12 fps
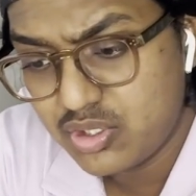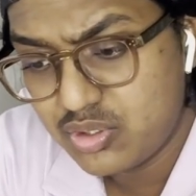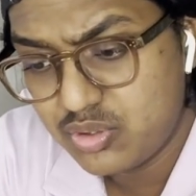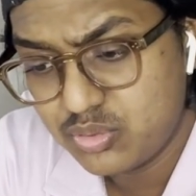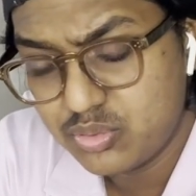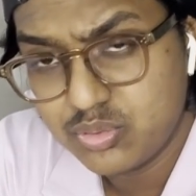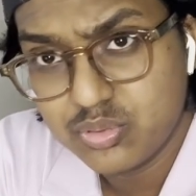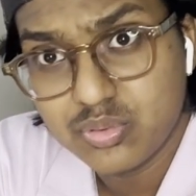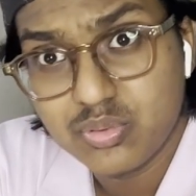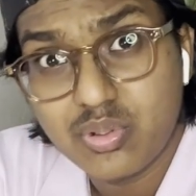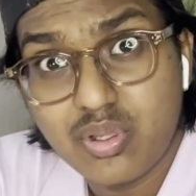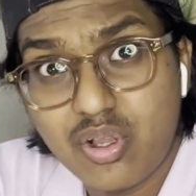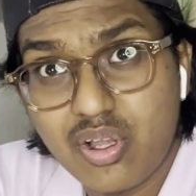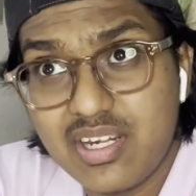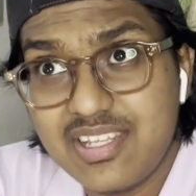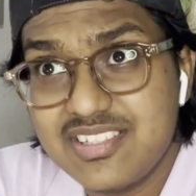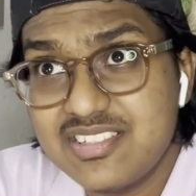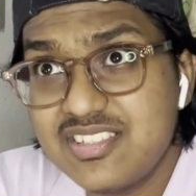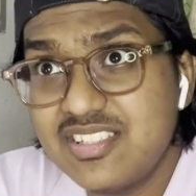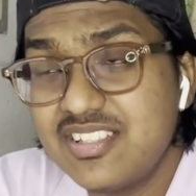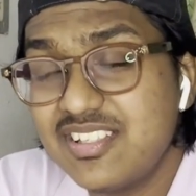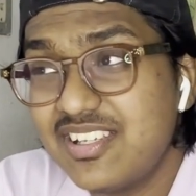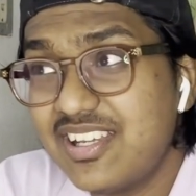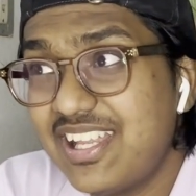to college
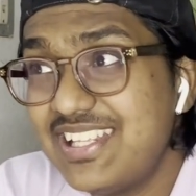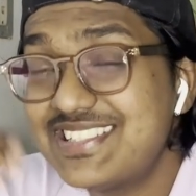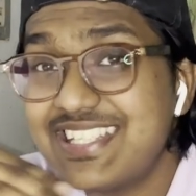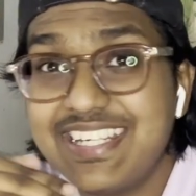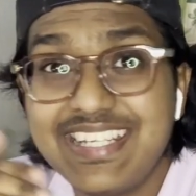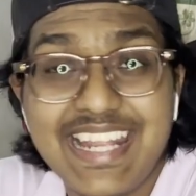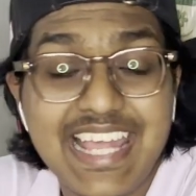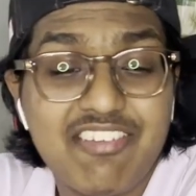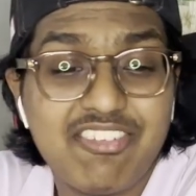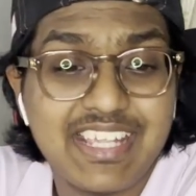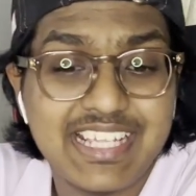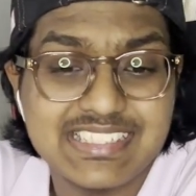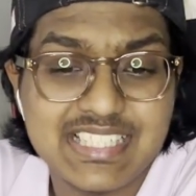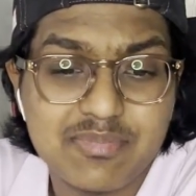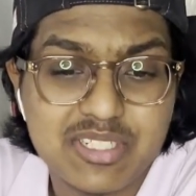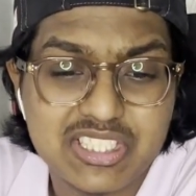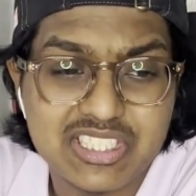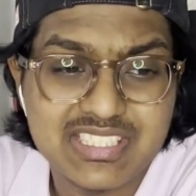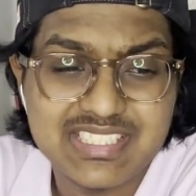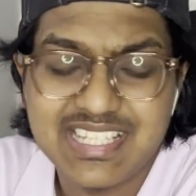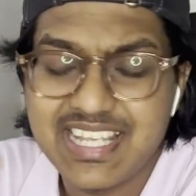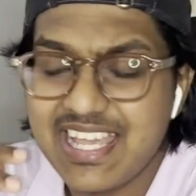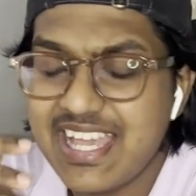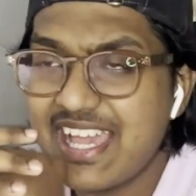and suddenly having examinations,
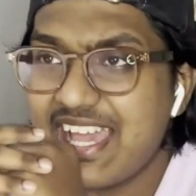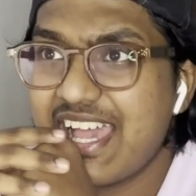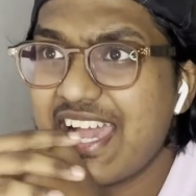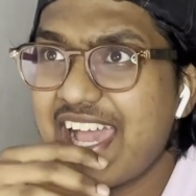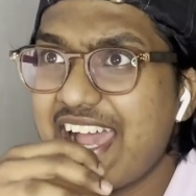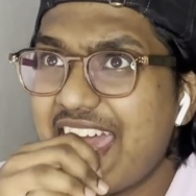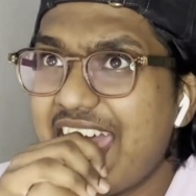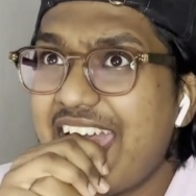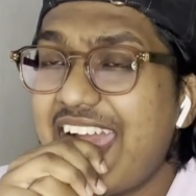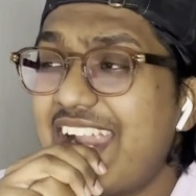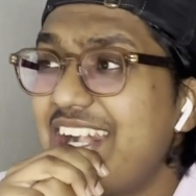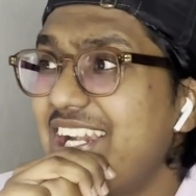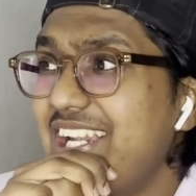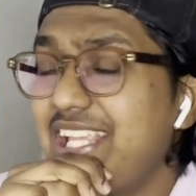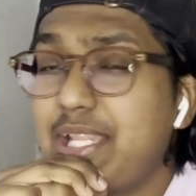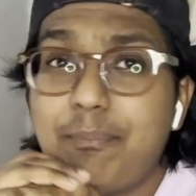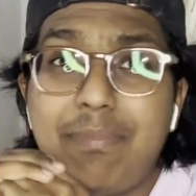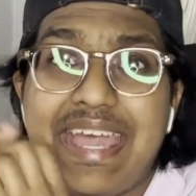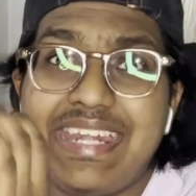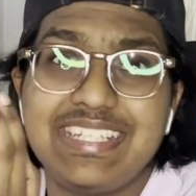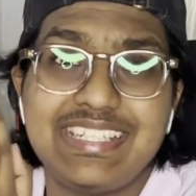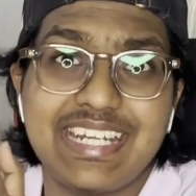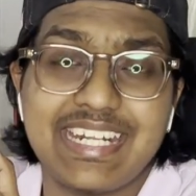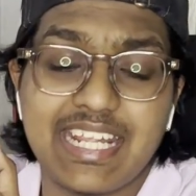I had like a panic
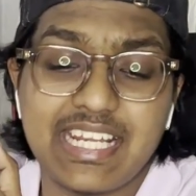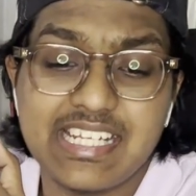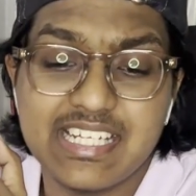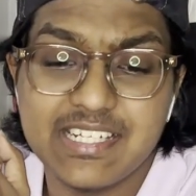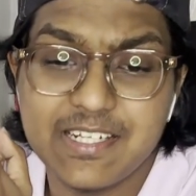attack.